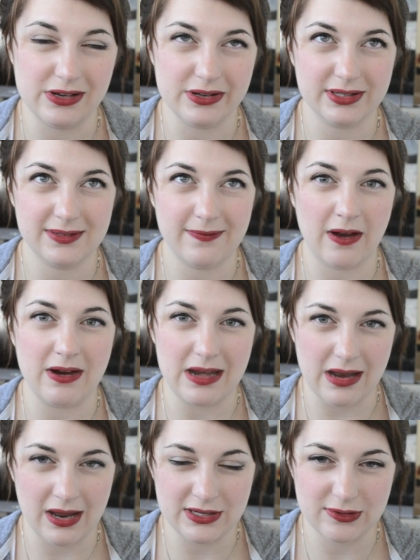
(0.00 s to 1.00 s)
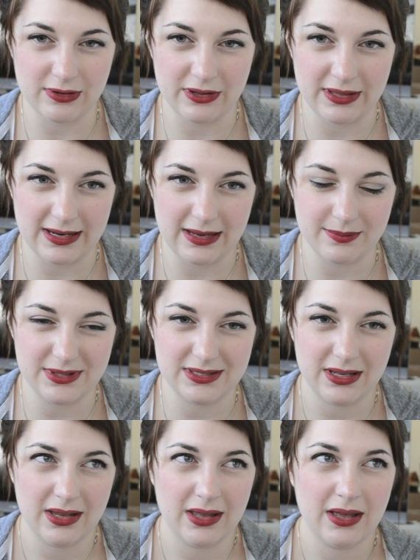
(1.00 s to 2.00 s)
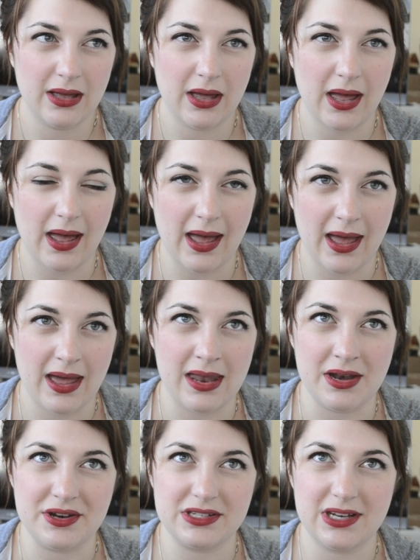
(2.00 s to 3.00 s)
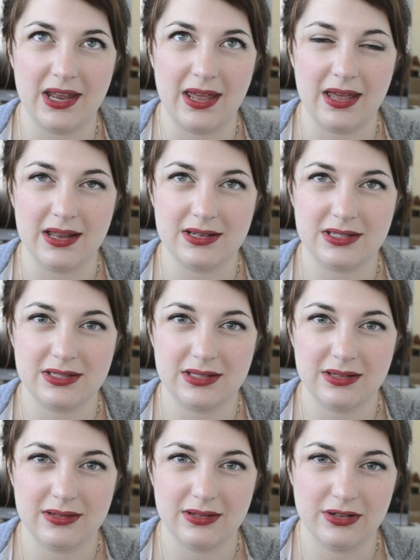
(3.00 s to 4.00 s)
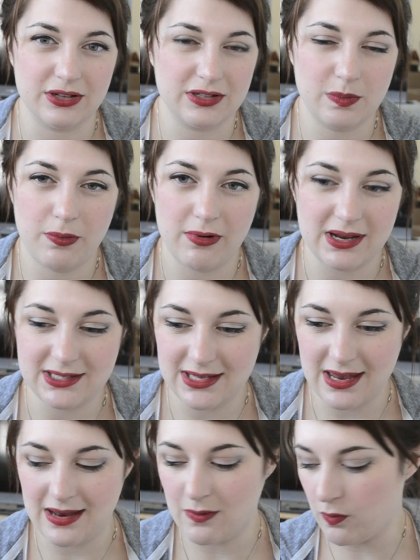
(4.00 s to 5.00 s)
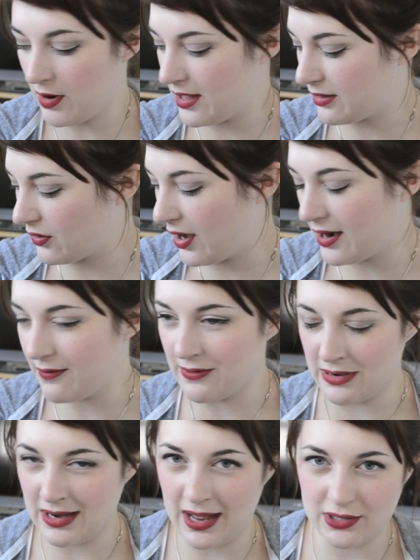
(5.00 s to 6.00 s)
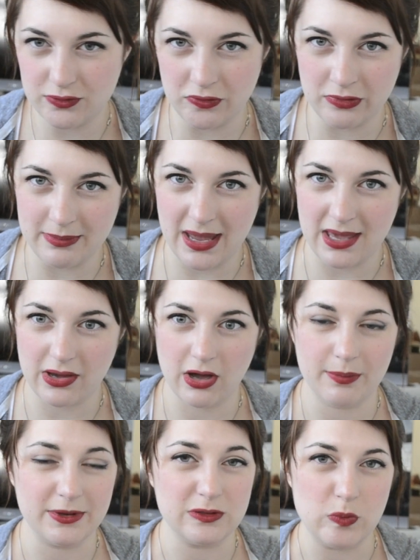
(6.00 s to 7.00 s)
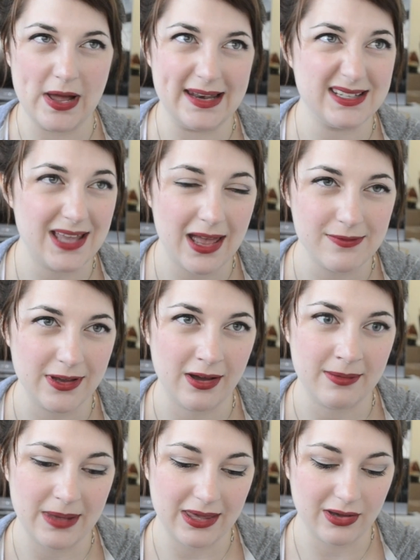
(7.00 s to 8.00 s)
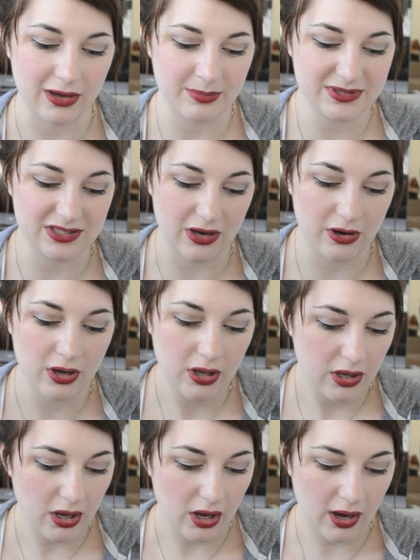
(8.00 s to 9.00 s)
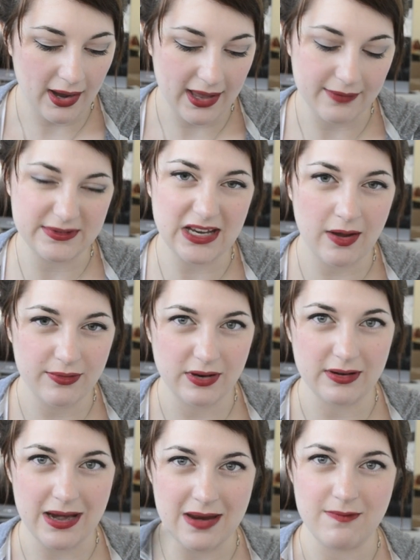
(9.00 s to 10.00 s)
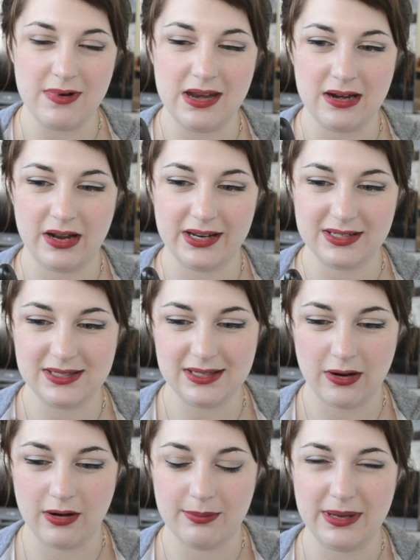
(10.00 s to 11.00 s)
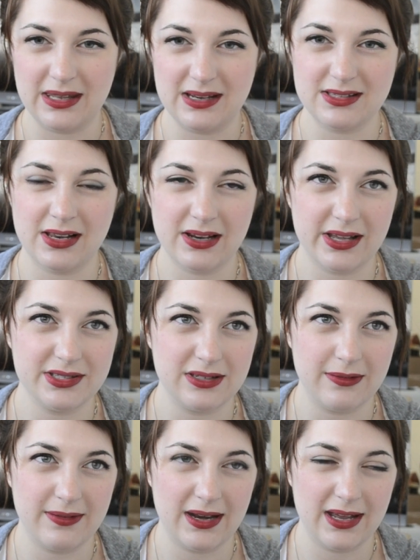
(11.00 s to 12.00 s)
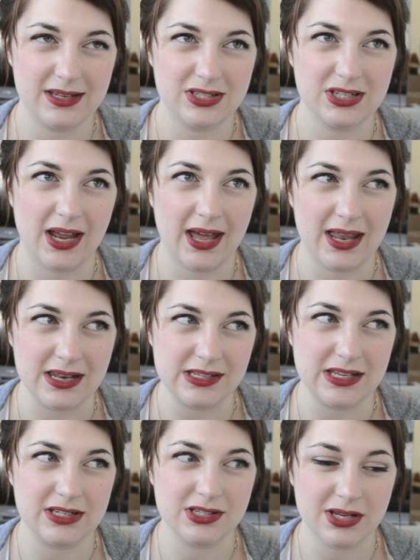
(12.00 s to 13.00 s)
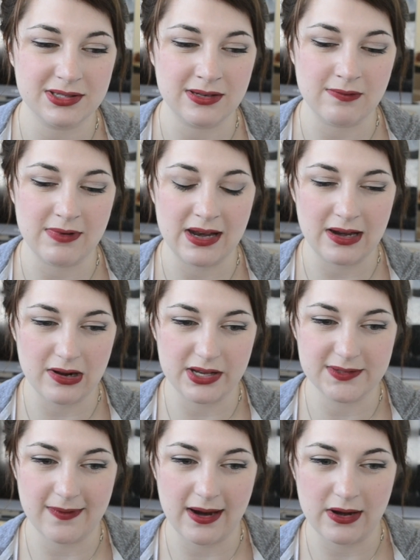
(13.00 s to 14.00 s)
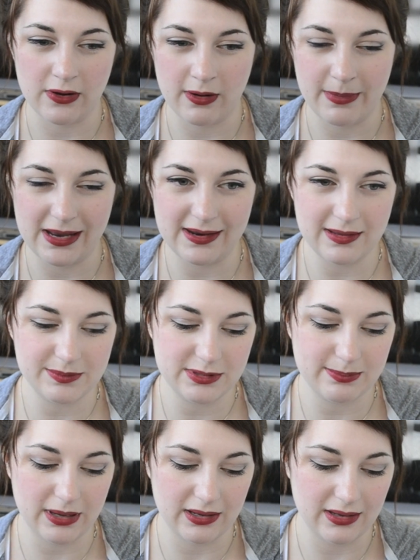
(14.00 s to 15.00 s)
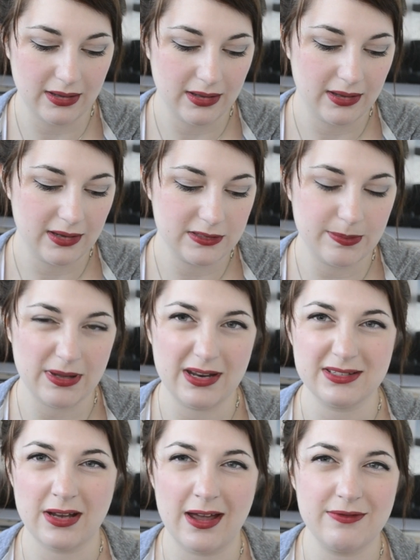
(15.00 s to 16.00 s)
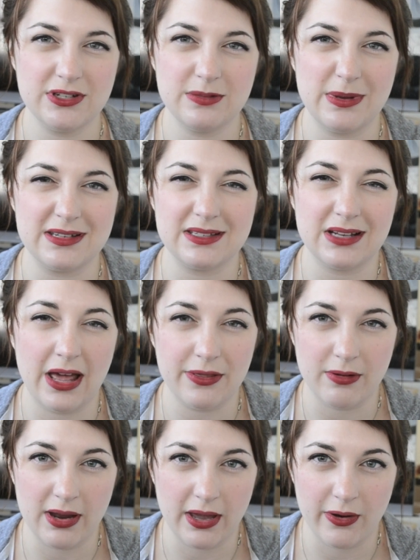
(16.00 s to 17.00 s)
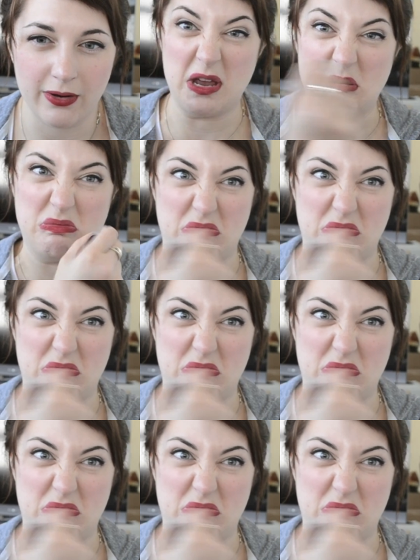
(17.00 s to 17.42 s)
looks very natural on the lips, and it looks pretty with kind of natural makeup as well as heavy eye makeup. So I have definitely really liked Syrup. It is a luster finish and it doesn't really last very long on my lips, but to be honest I've just been slathering it on